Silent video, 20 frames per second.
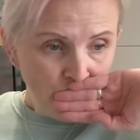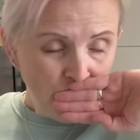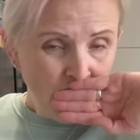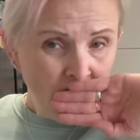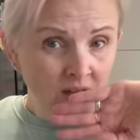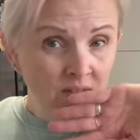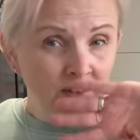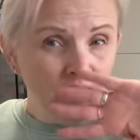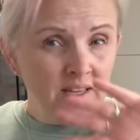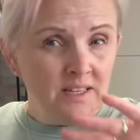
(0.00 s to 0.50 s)

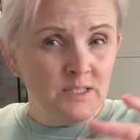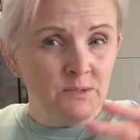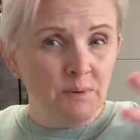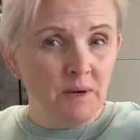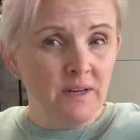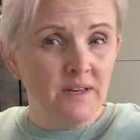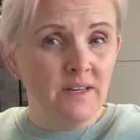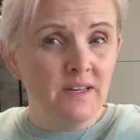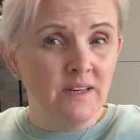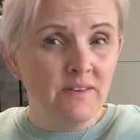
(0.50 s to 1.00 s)
I think
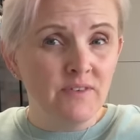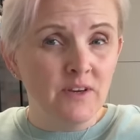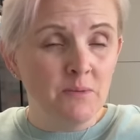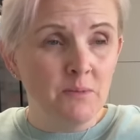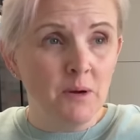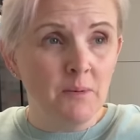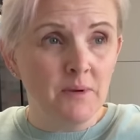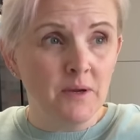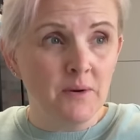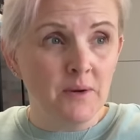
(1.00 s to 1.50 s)
Isabella and Olivia
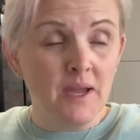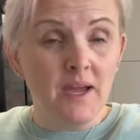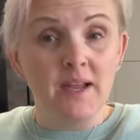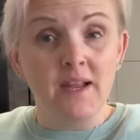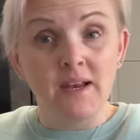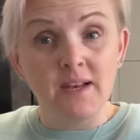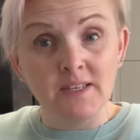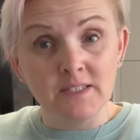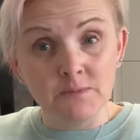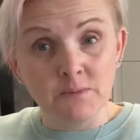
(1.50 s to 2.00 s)
might be
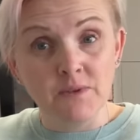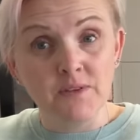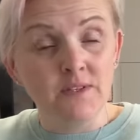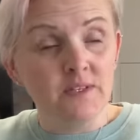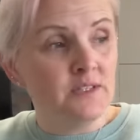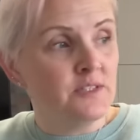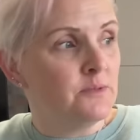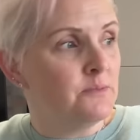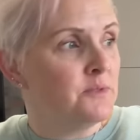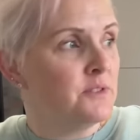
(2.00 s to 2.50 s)
okay. Elizabeth
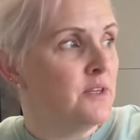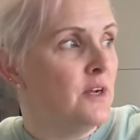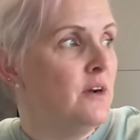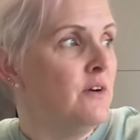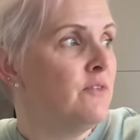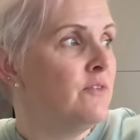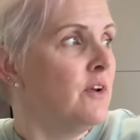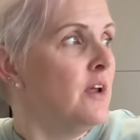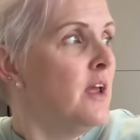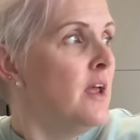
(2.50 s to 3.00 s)
needs some
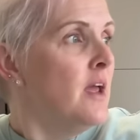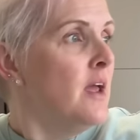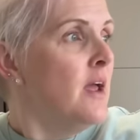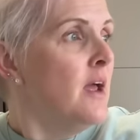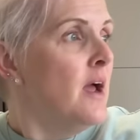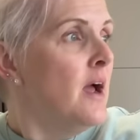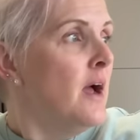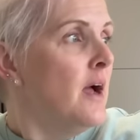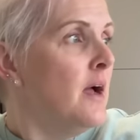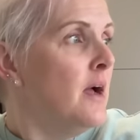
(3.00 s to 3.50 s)
stuff.
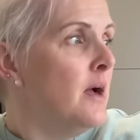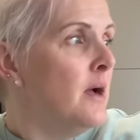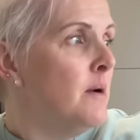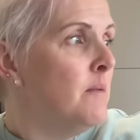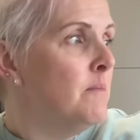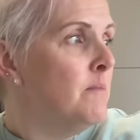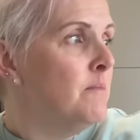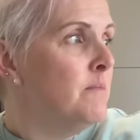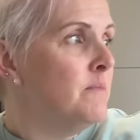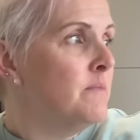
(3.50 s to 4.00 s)

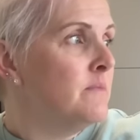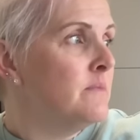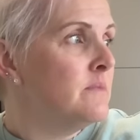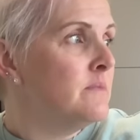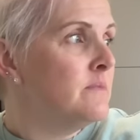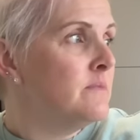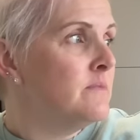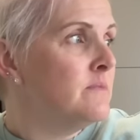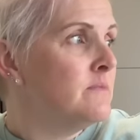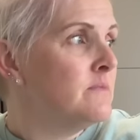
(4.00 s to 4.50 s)

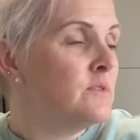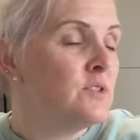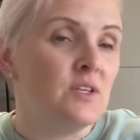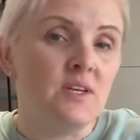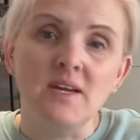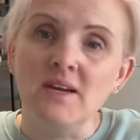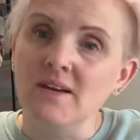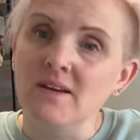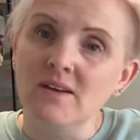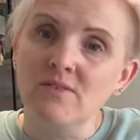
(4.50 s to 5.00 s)
So
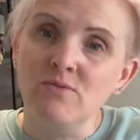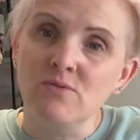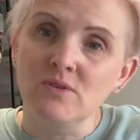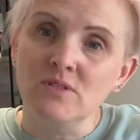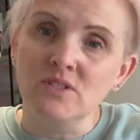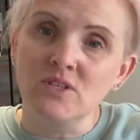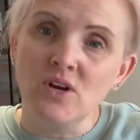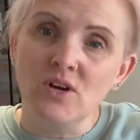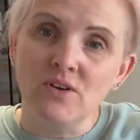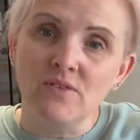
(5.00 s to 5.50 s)
yeah,
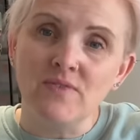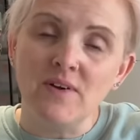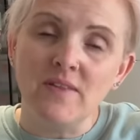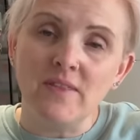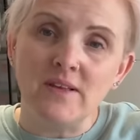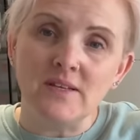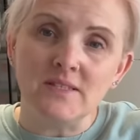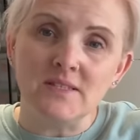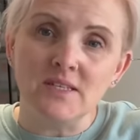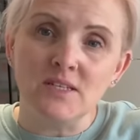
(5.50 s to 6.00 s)
everyone's kind of at
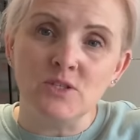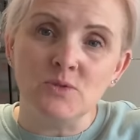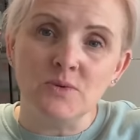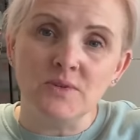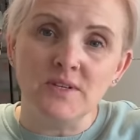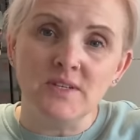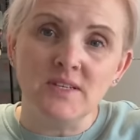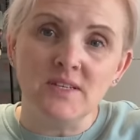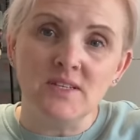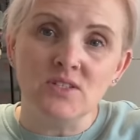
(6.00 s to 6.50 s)
that stage where
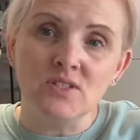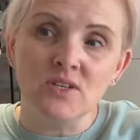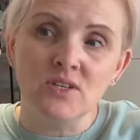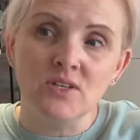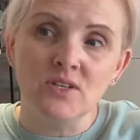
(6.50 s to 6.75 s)
they need